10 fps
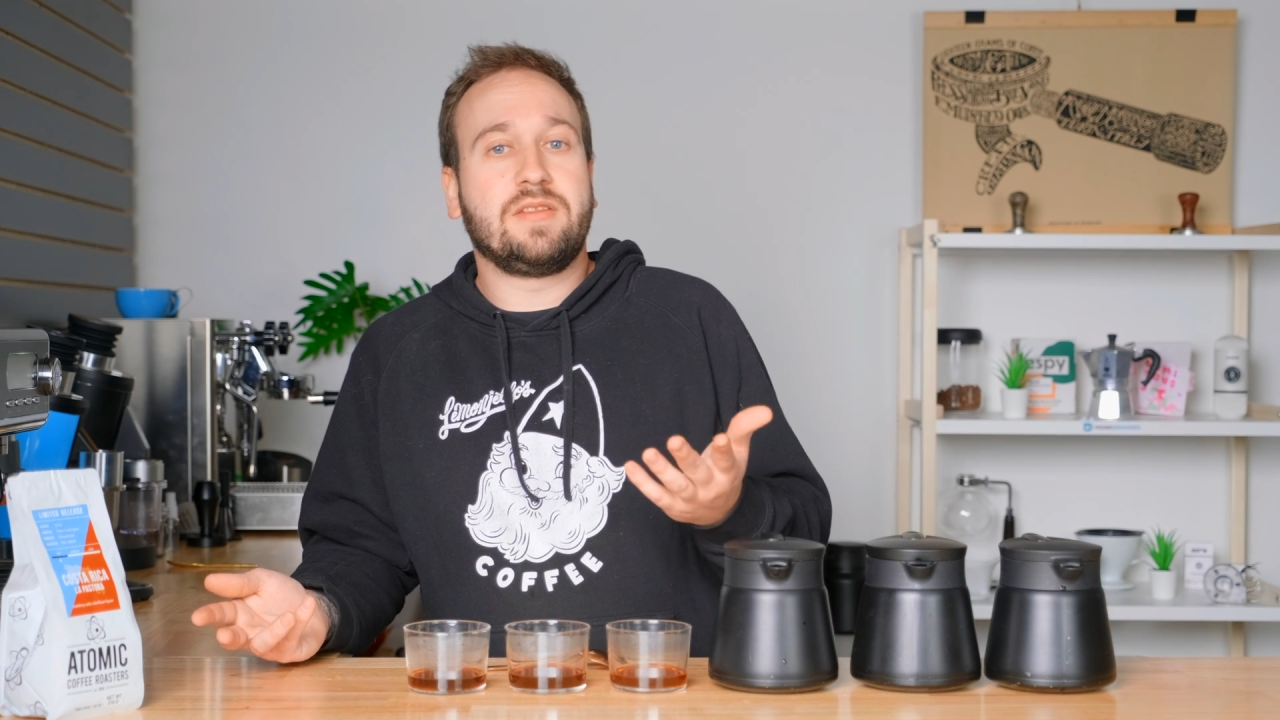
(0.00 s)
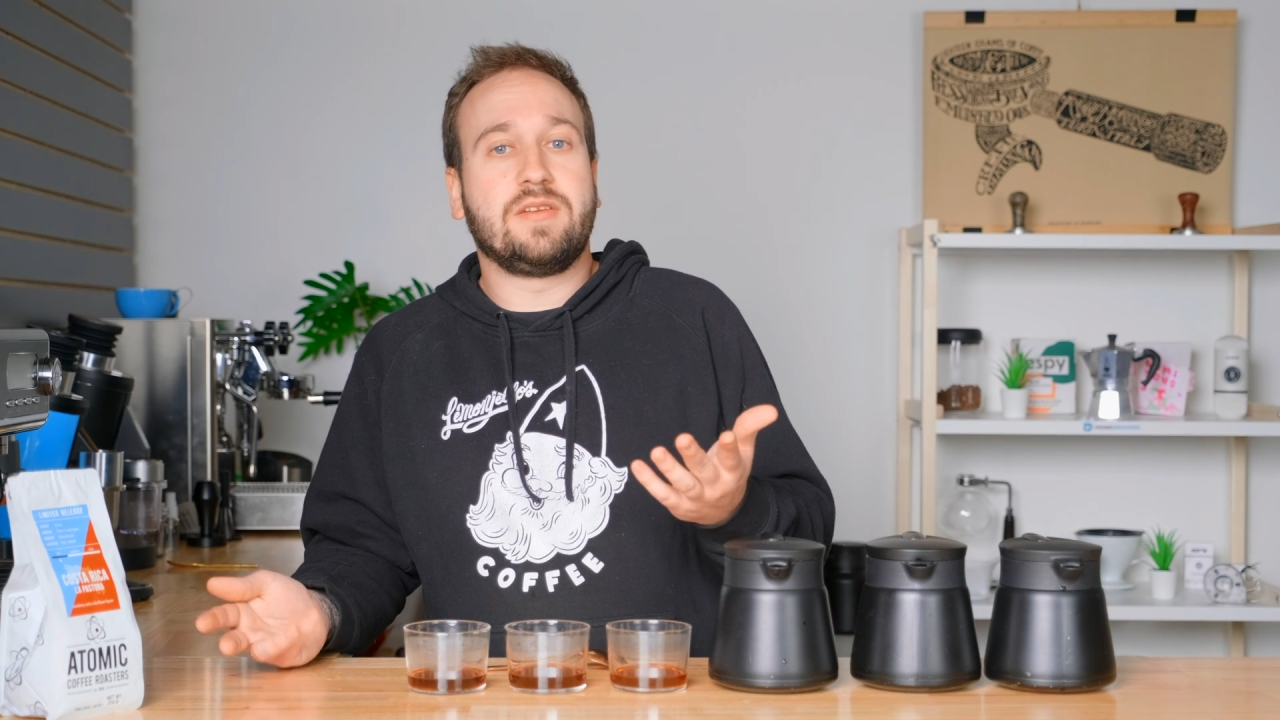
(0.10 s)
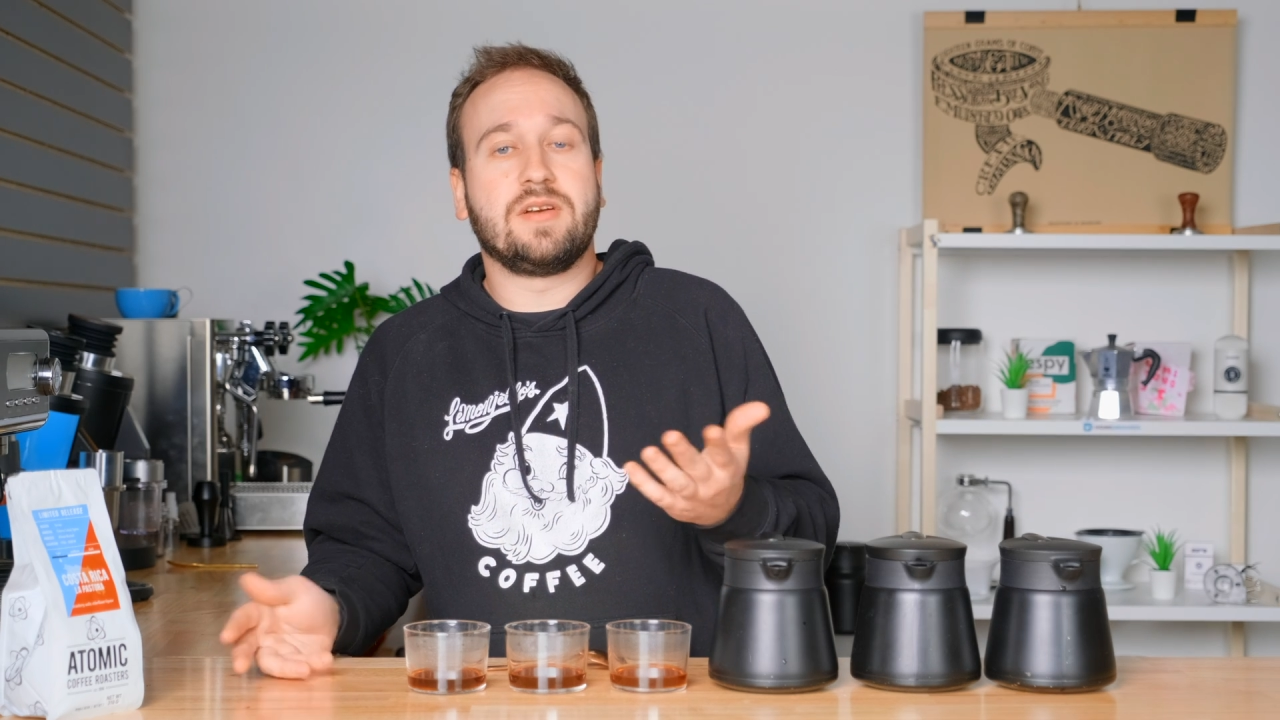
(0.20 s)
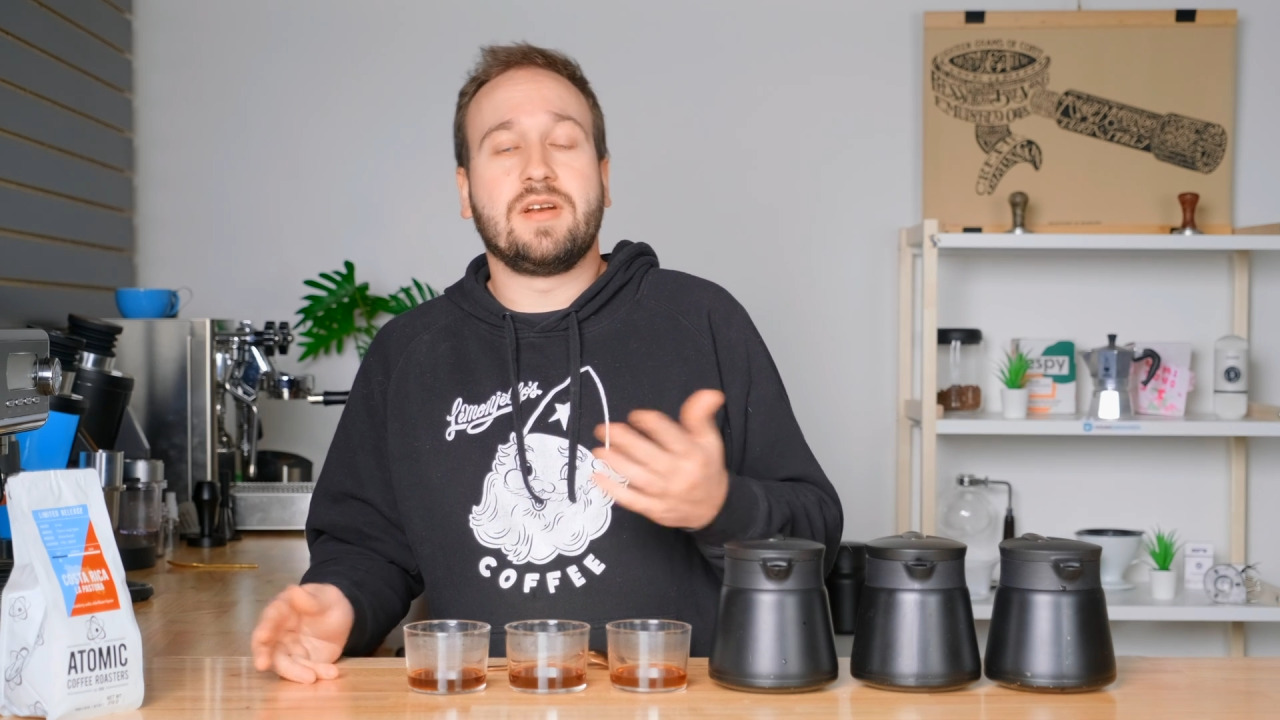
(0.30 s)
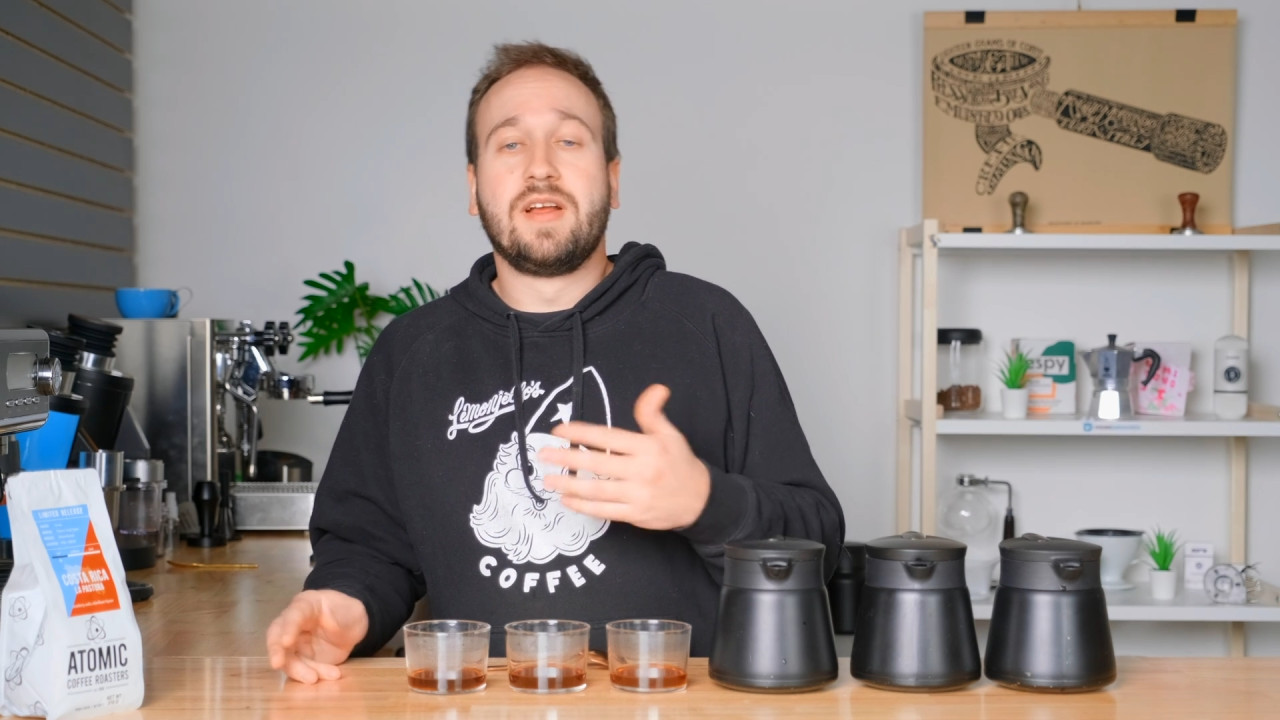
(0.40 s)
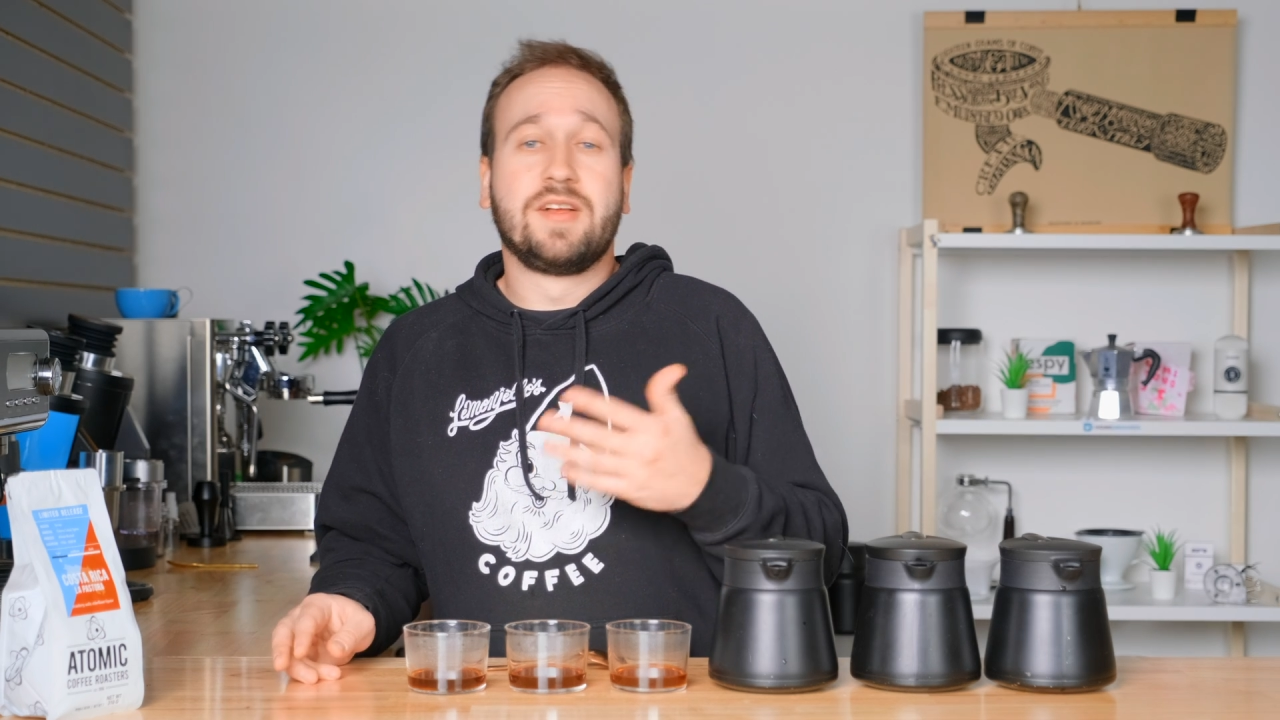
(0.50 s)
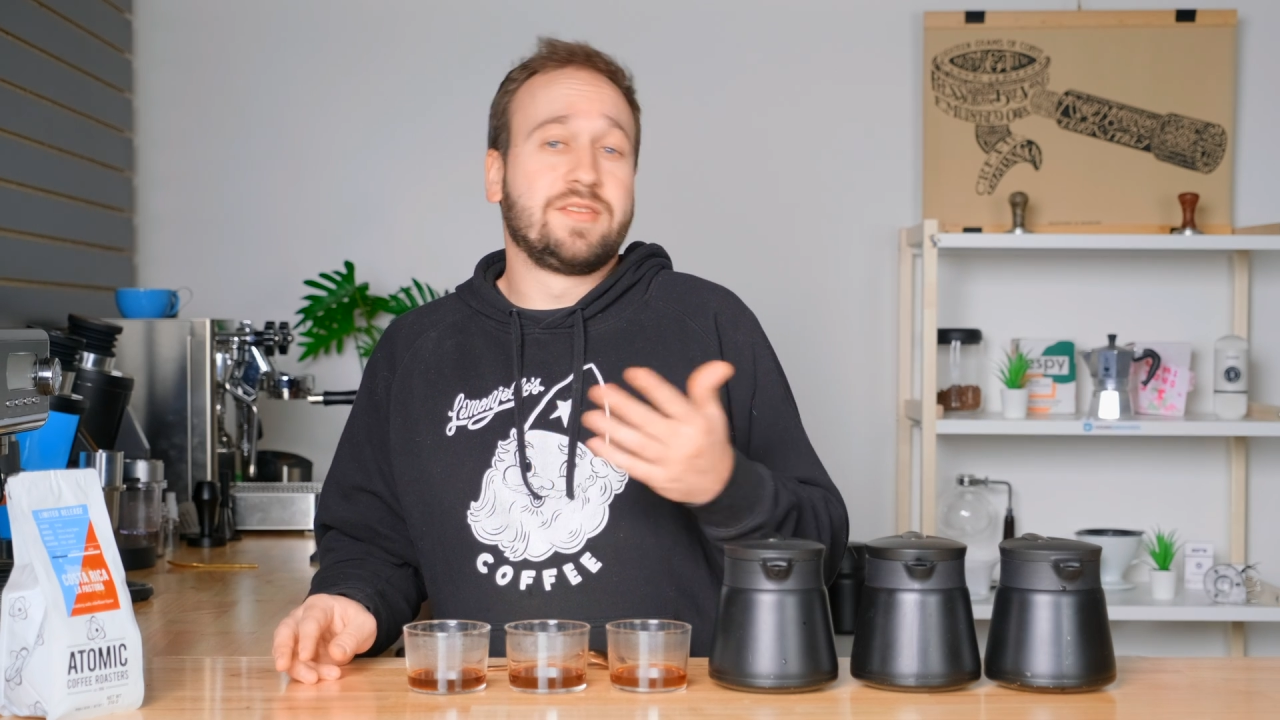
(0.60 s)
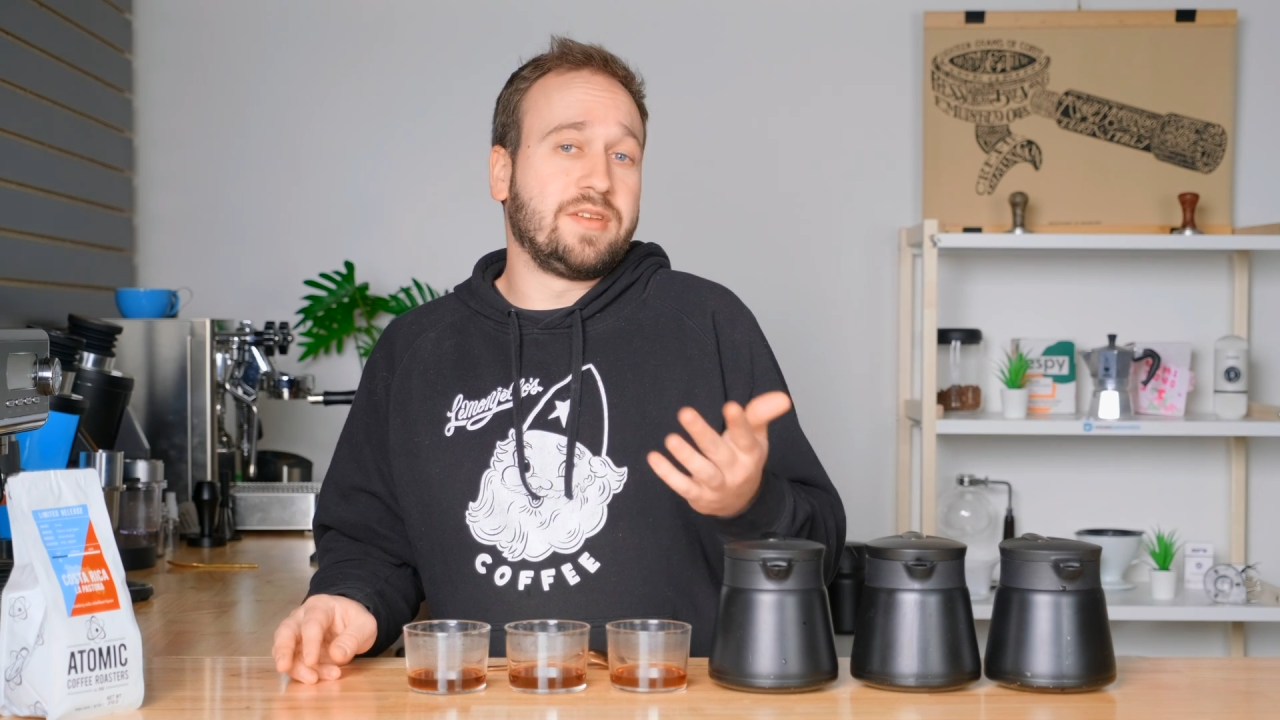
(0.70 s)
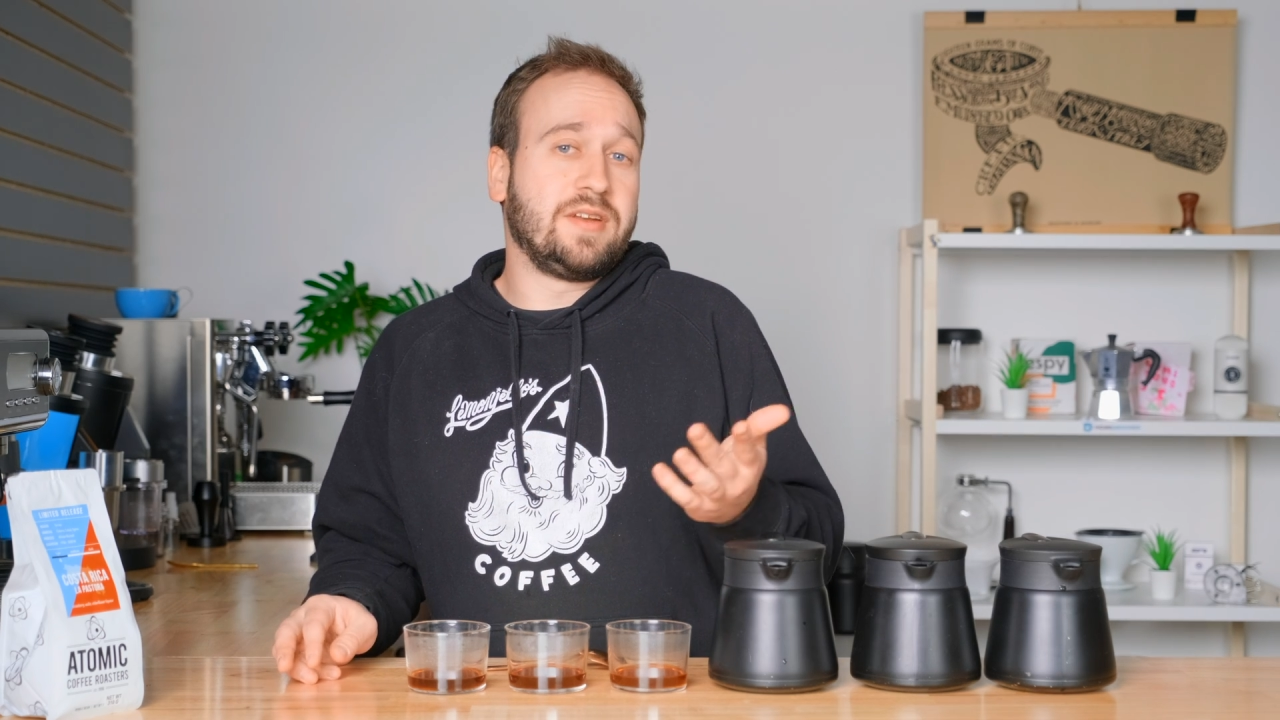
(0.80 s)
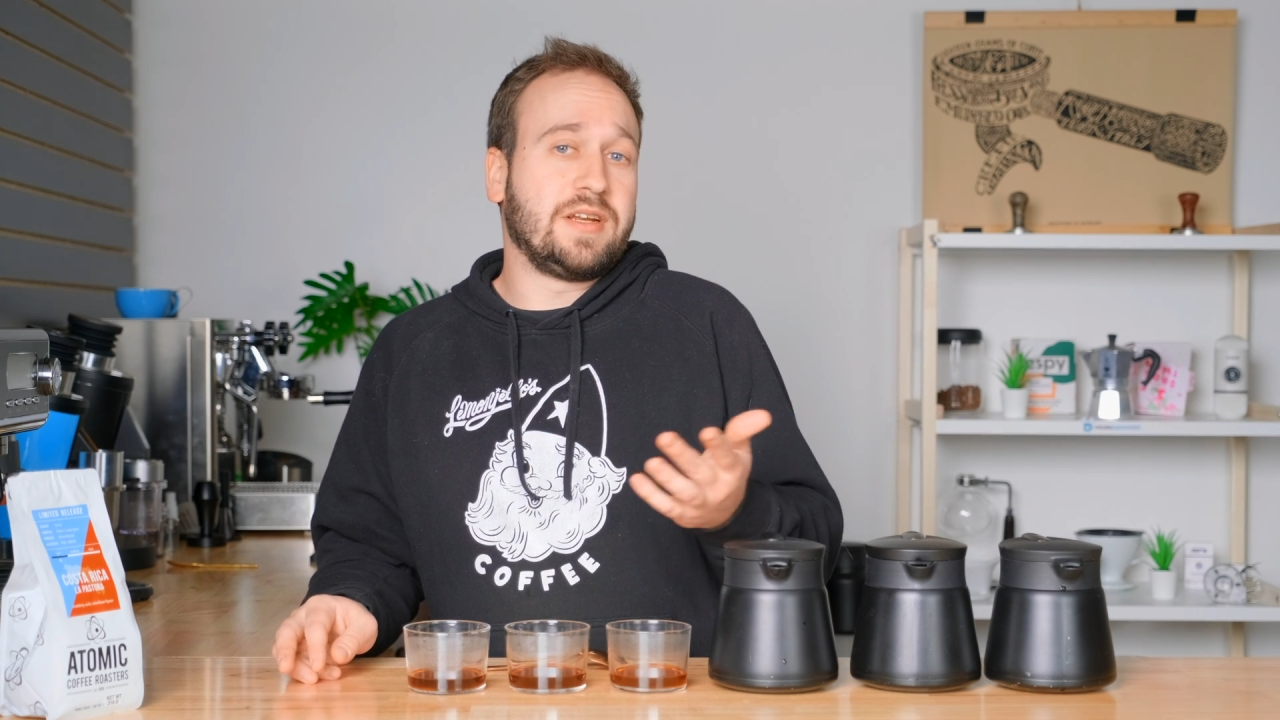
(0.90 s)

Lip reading: They're sending